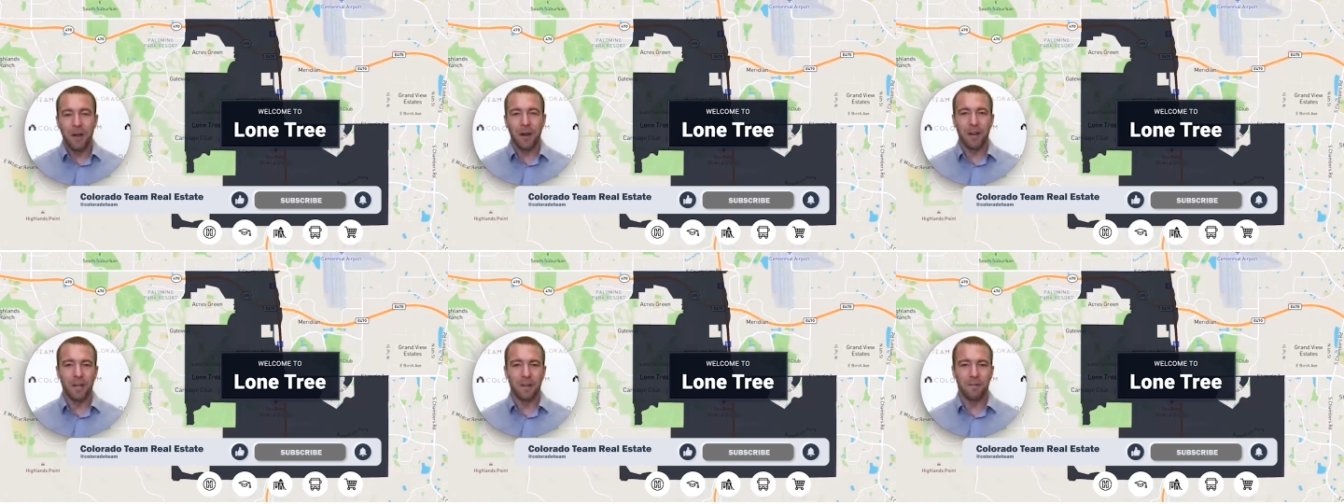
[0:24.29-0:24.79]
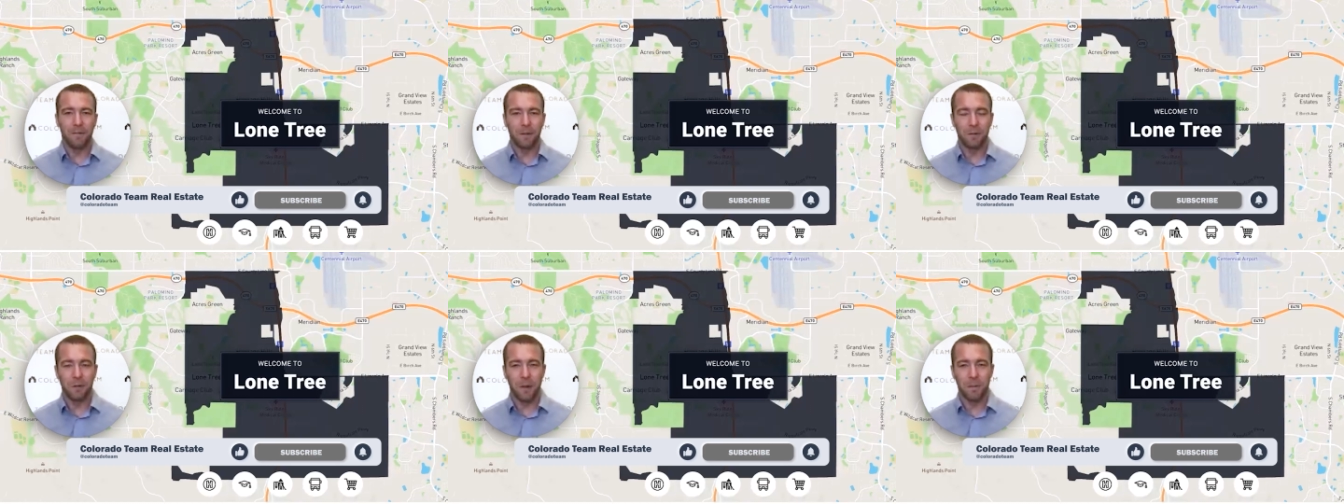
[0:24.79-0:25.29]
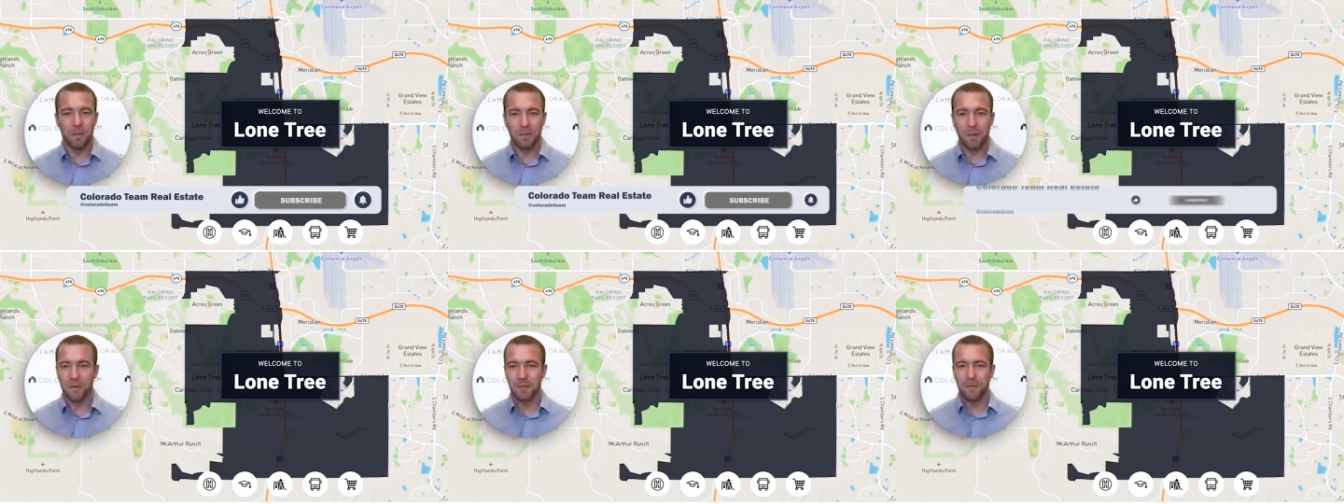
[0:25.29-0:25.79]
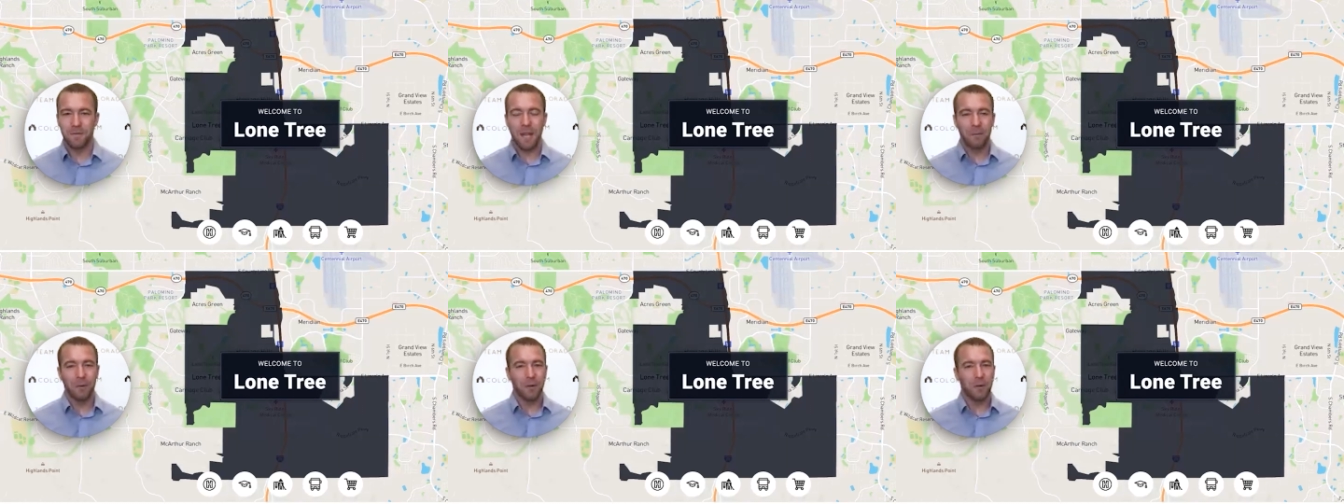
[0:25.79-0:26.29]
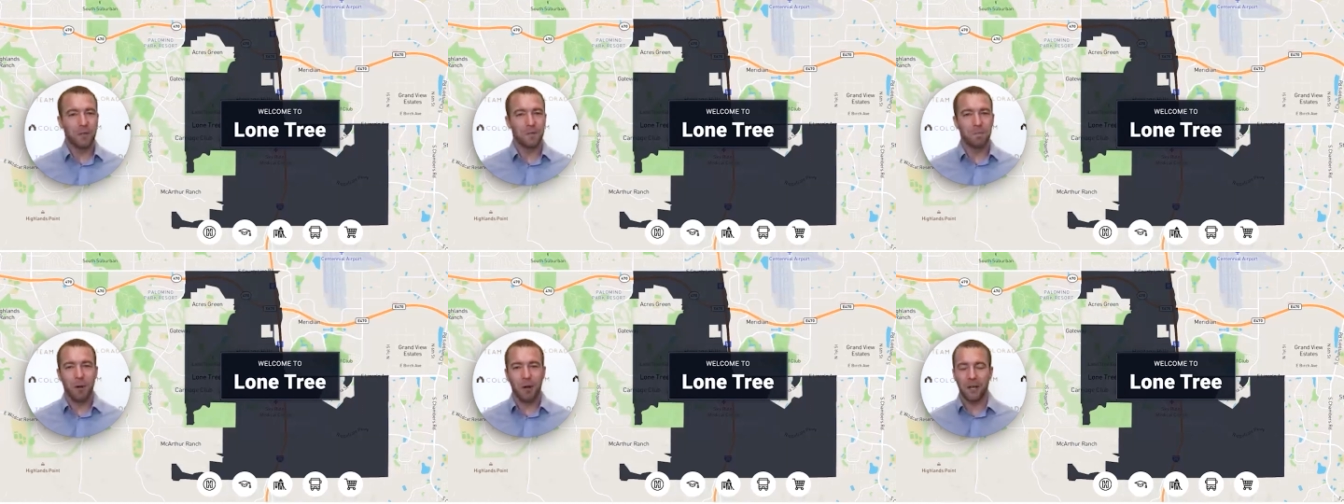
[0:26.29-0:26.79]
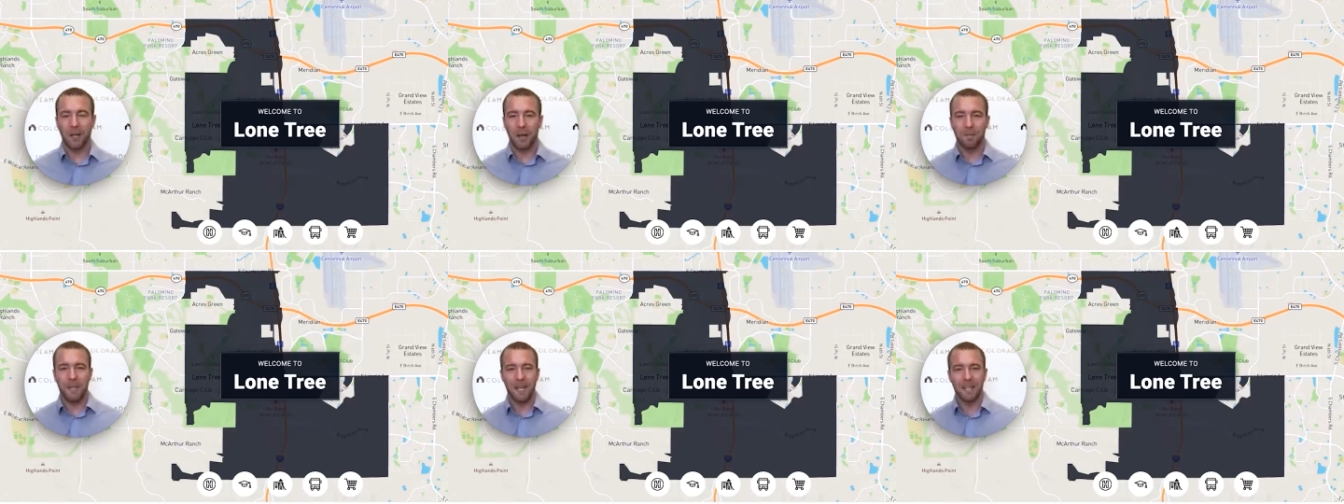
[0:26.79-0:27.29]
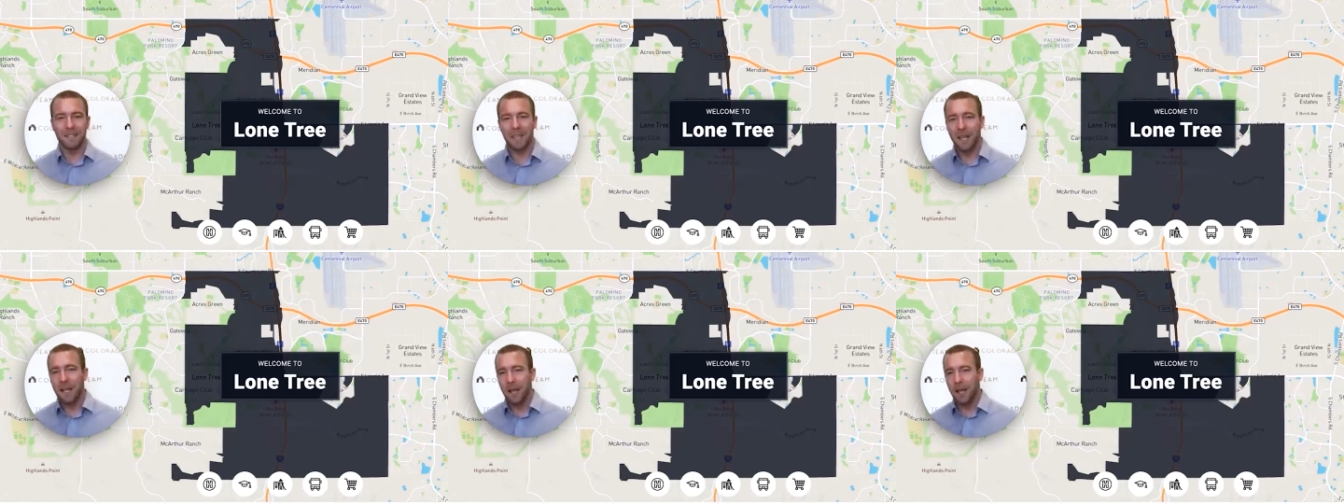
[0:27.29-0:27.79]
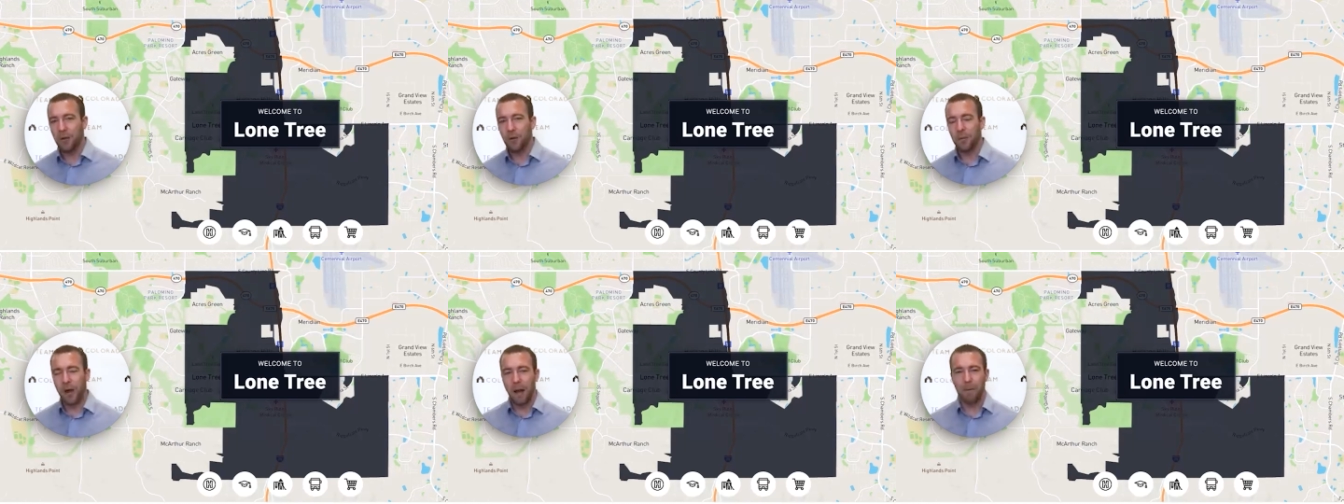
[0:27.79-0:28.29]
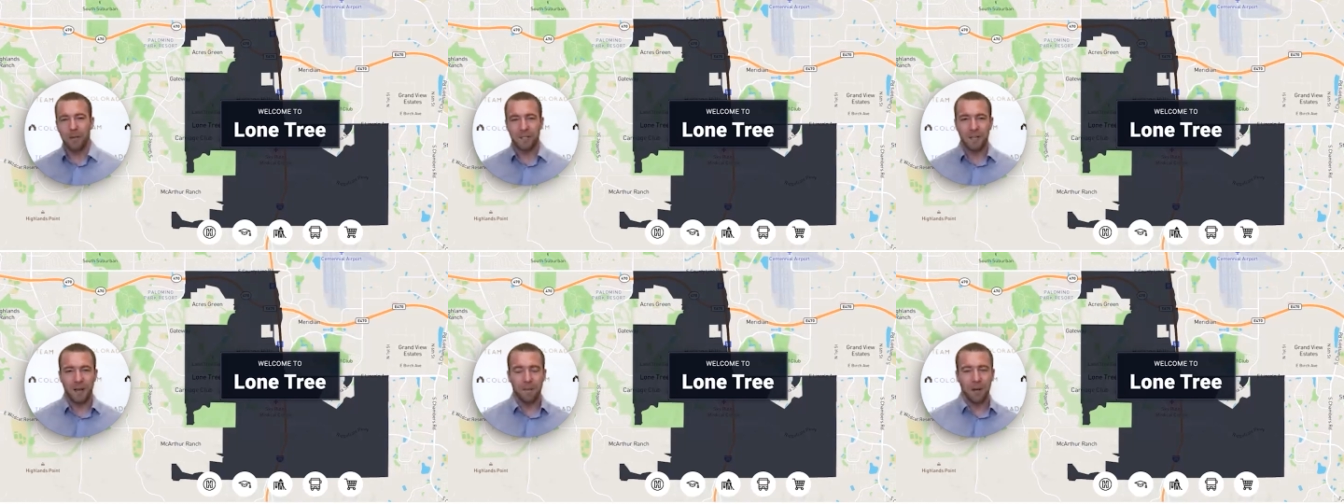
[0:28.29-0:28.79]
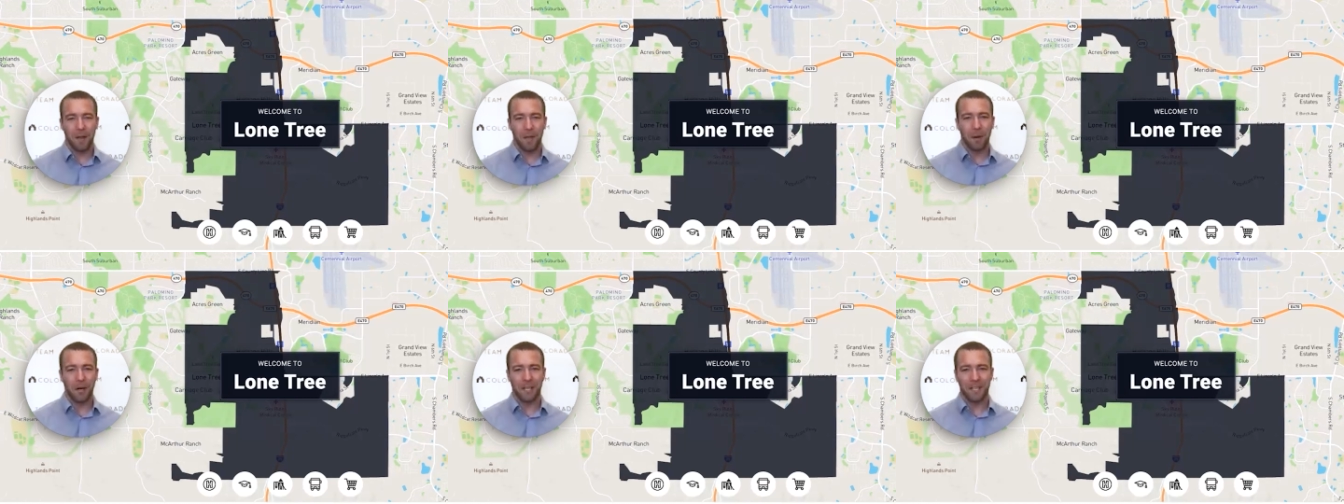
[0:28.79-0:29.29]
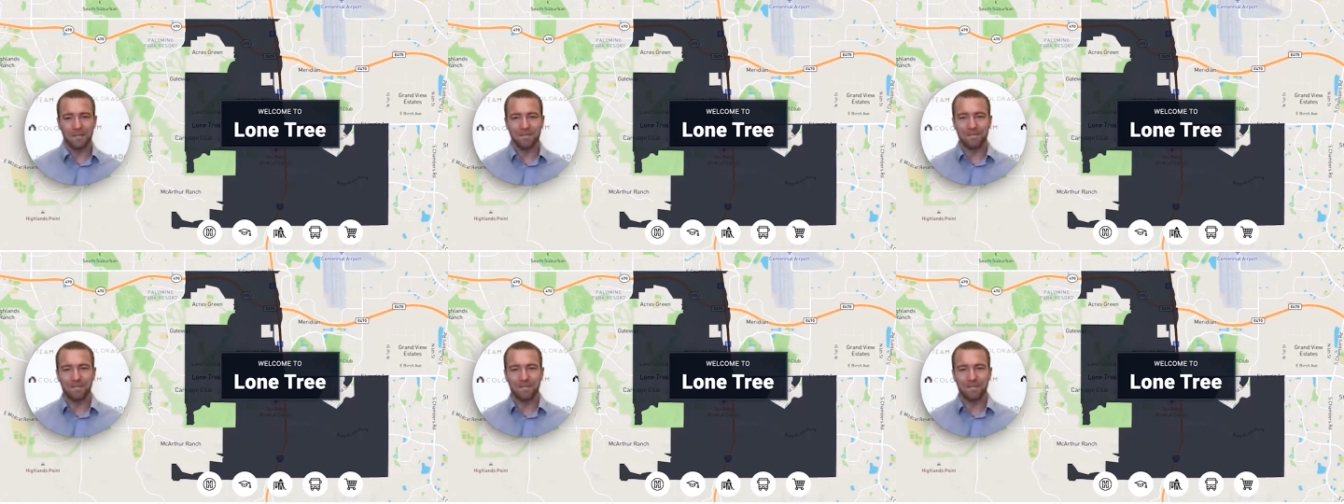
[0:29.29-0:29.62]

on any future episodes of neighborhoods, market updates, and new properties coming on the market.